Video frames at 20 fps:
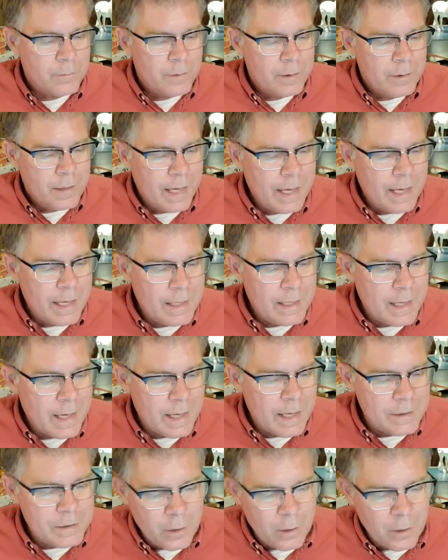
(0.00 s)
Hey,
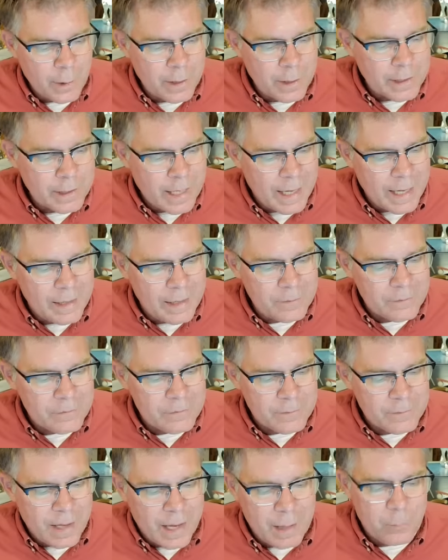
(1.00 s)
uh, you know what,
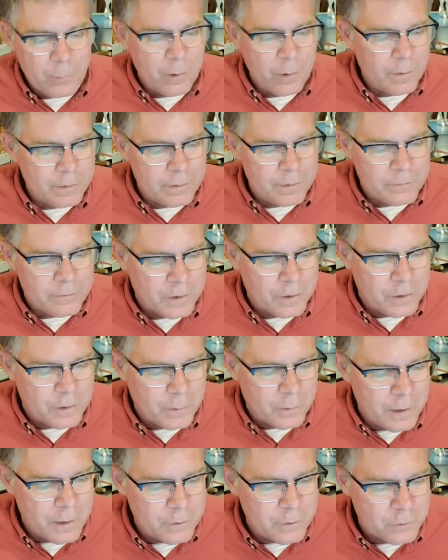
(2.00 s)
guys? I'm willing to stick
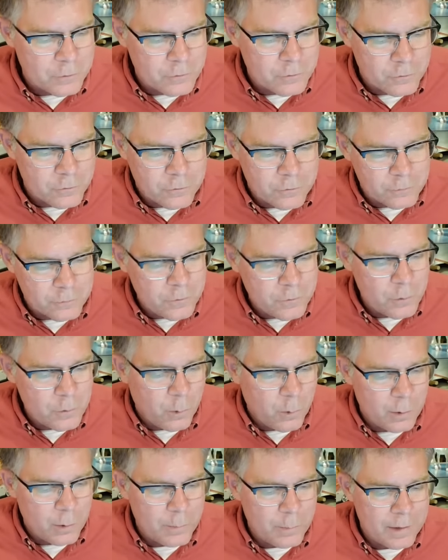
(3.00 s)
around here just a few
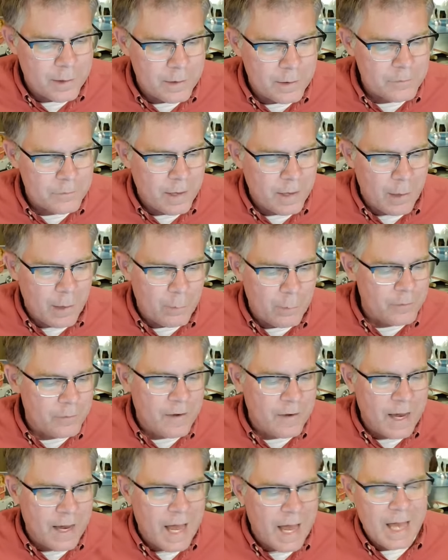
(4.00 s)
more minutes. I want to
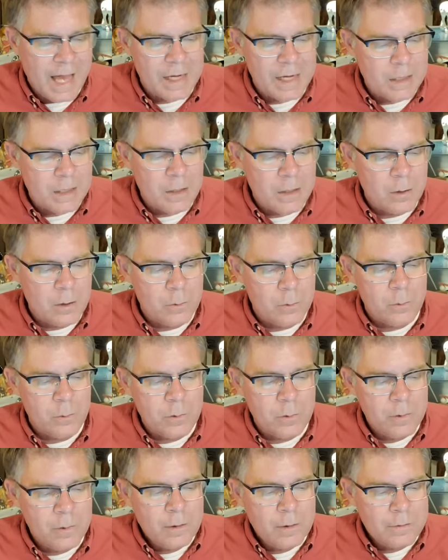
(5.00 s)
say hi to you.
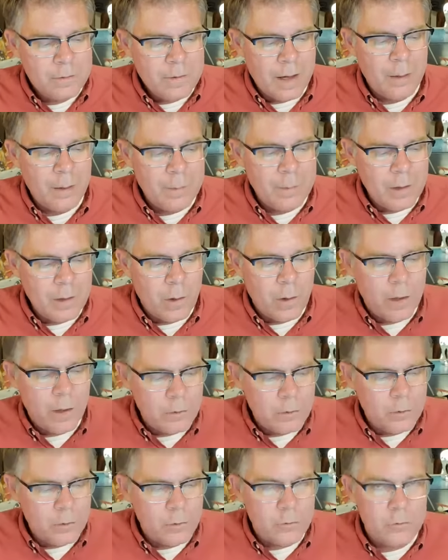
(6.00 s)
Tell me where
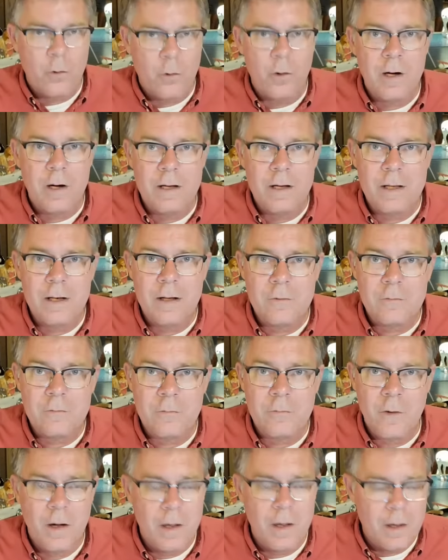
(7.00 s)
you're joining us
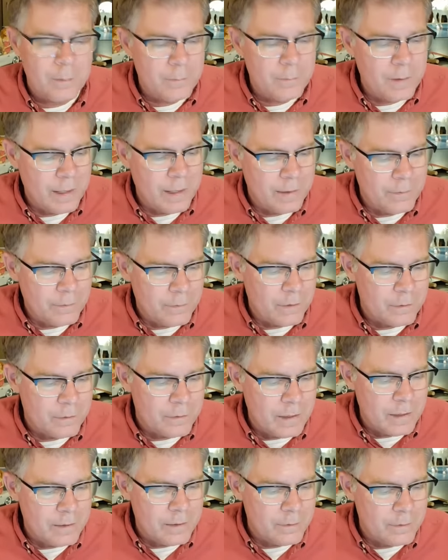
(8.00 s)
from in the
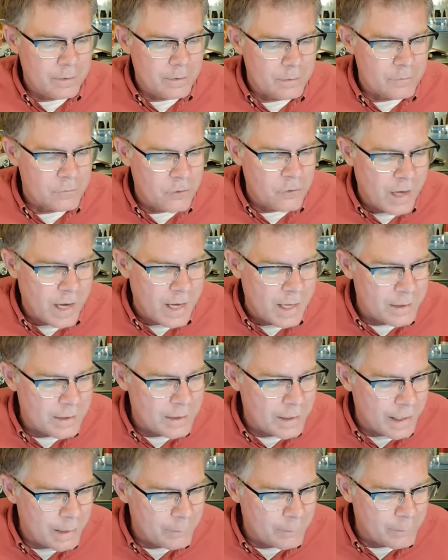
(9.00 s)
in the chat,
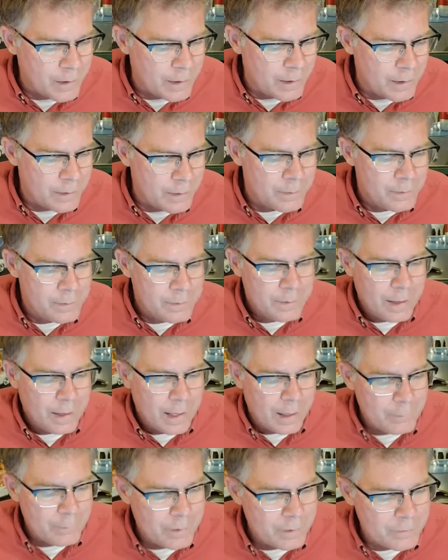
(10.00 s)
and I'm gonna
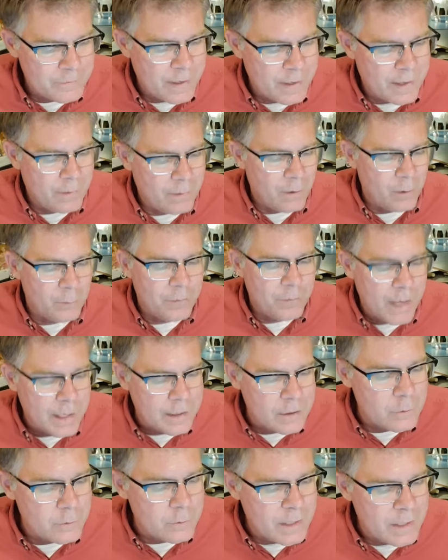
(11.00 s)
I'm gonna say hello.
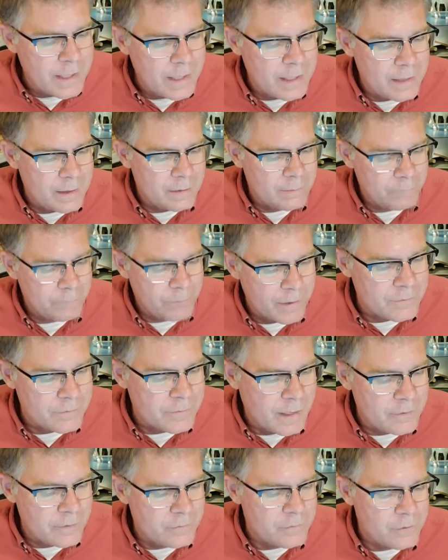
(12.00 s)
Thank you, Dean. That's
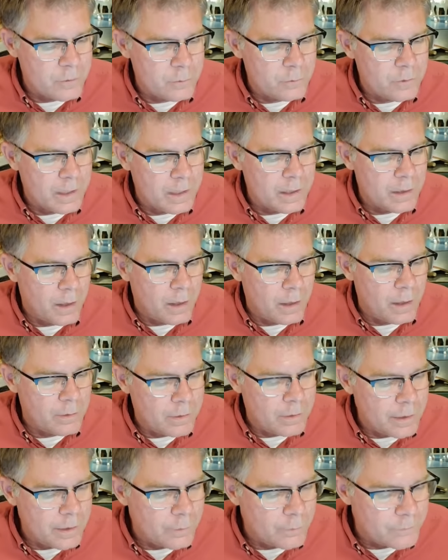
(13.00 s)
nice of you, Dean R.
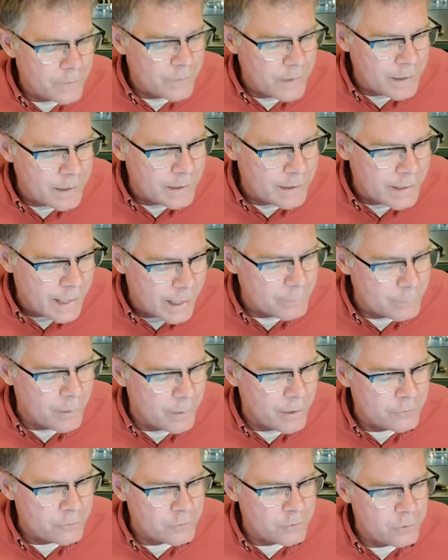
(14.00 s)
Neil V. God
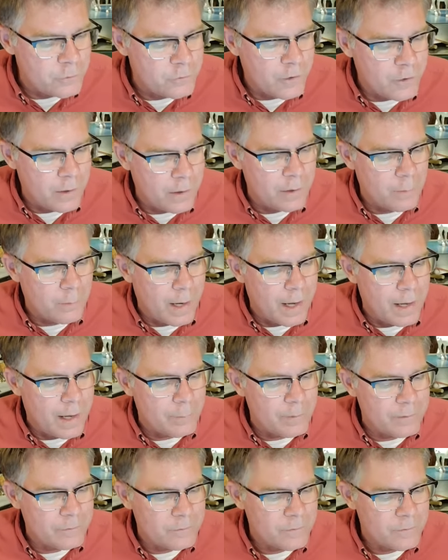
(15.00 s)
bless you, Jerry
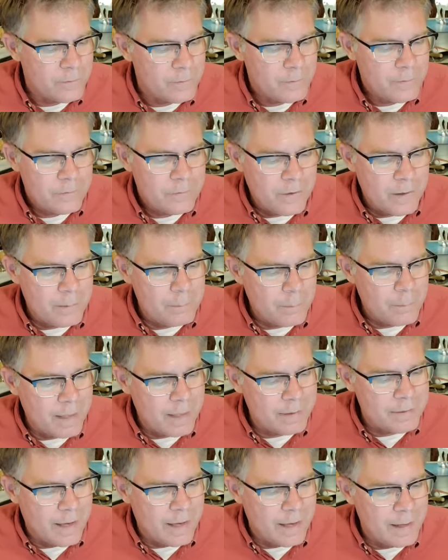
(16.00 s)
Robbins. Same
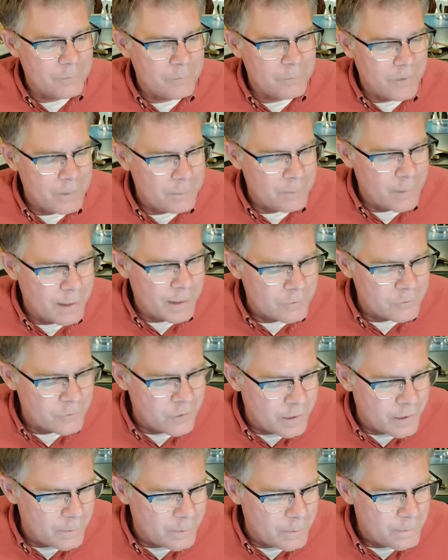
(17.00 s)
bat time, same bat
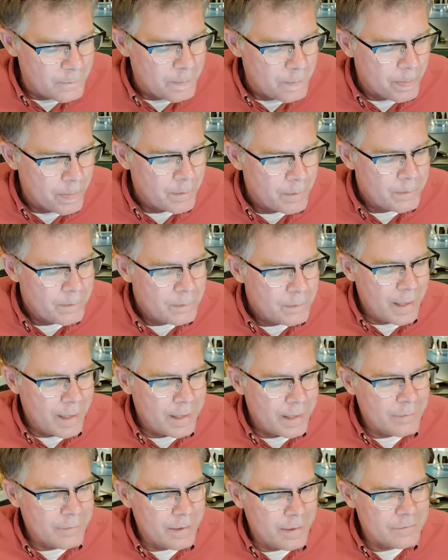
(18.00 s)
channel.
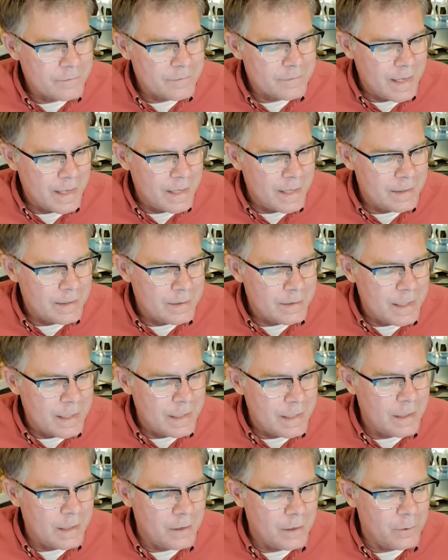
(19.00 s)
Mike likes Ted.
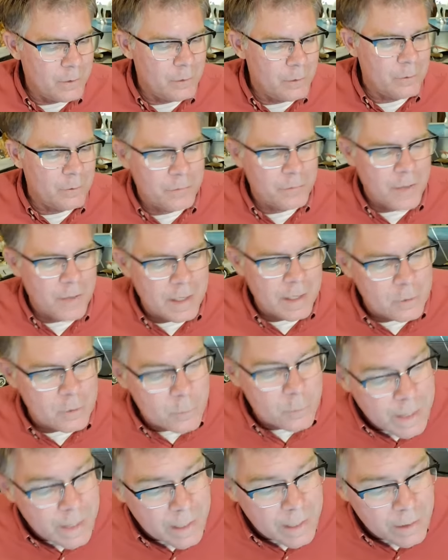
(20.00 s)
Neil, thank you,
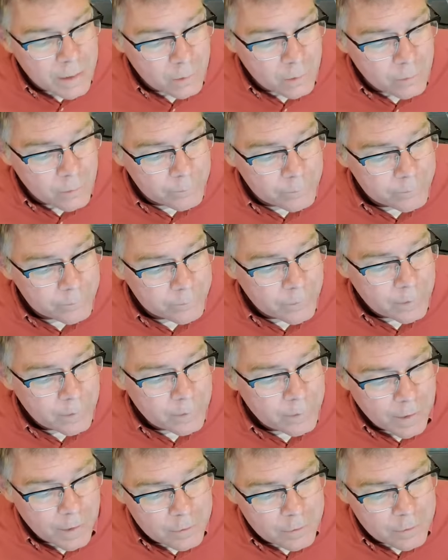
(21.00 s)
Neil.
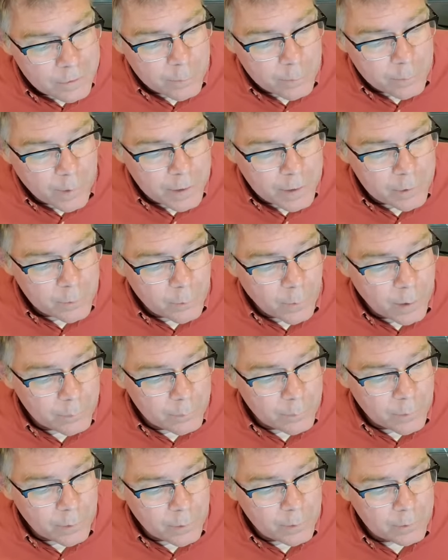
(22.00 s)
Thank you, Buddy
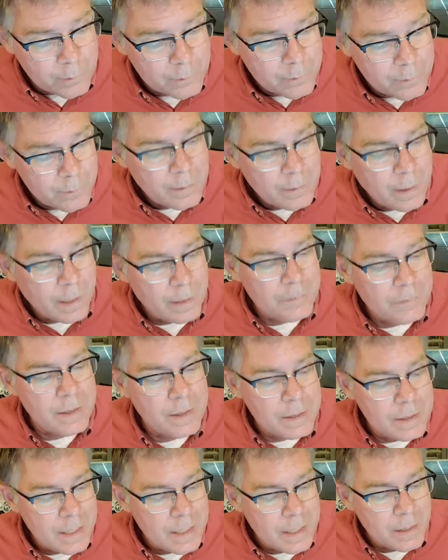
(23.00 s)
Rumble. I
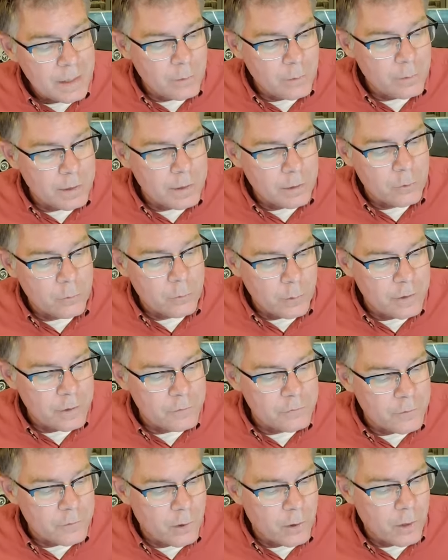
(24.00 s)
think Neil and
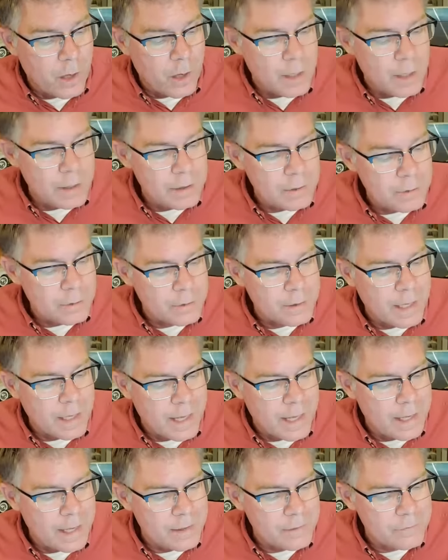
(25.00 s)
Chris are on here,
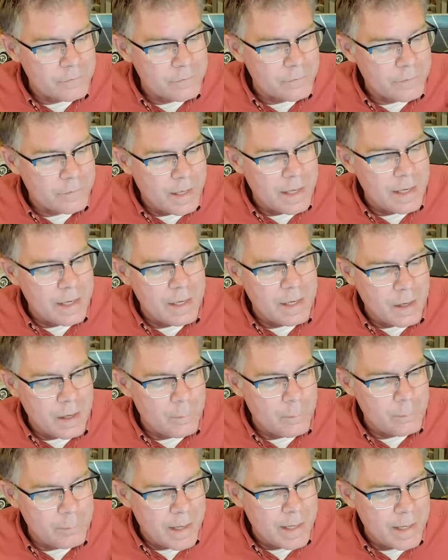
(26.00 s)
guys. They
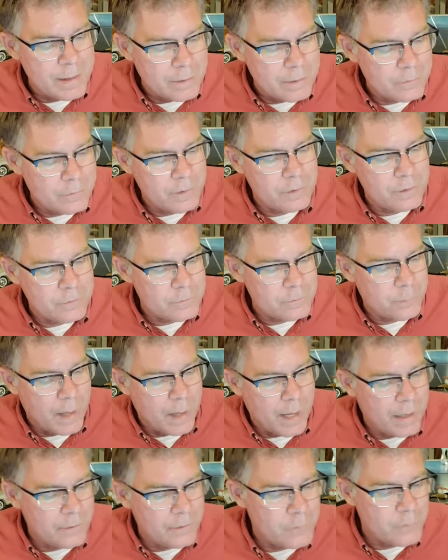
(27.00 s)
make this
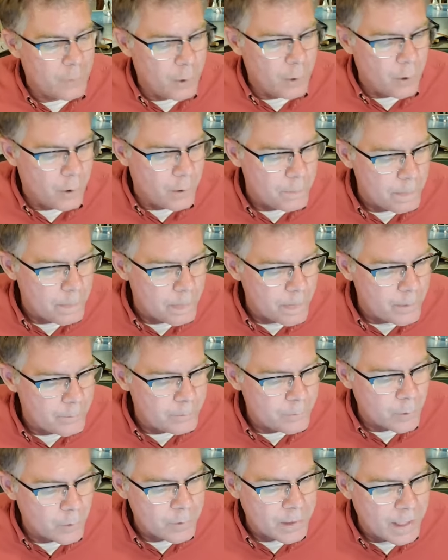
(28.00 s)
possible.
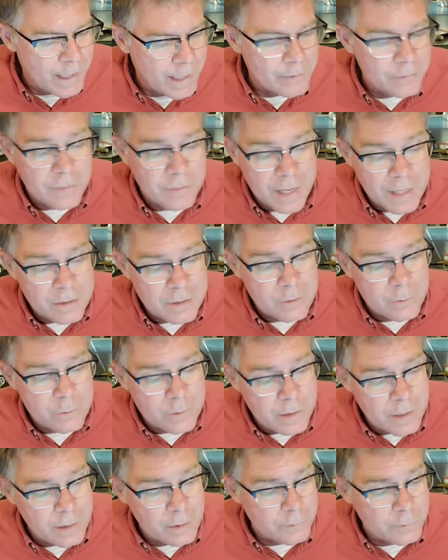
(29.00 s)
Okay, thank you,
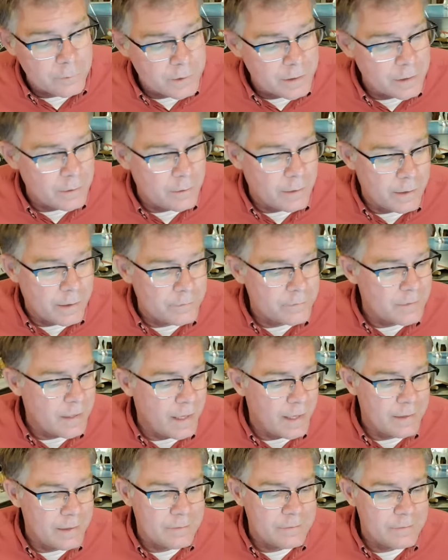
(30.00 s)
Neil, Neil Hans
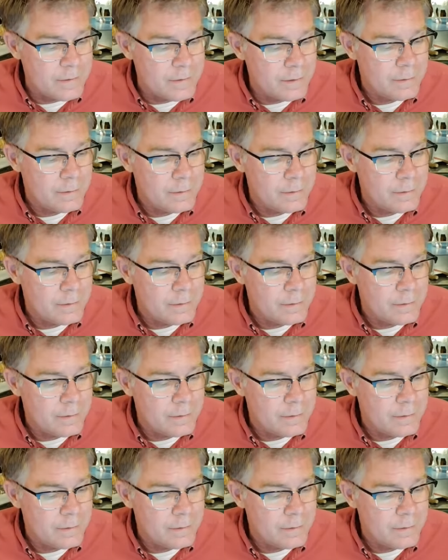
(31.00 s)
Dynasty.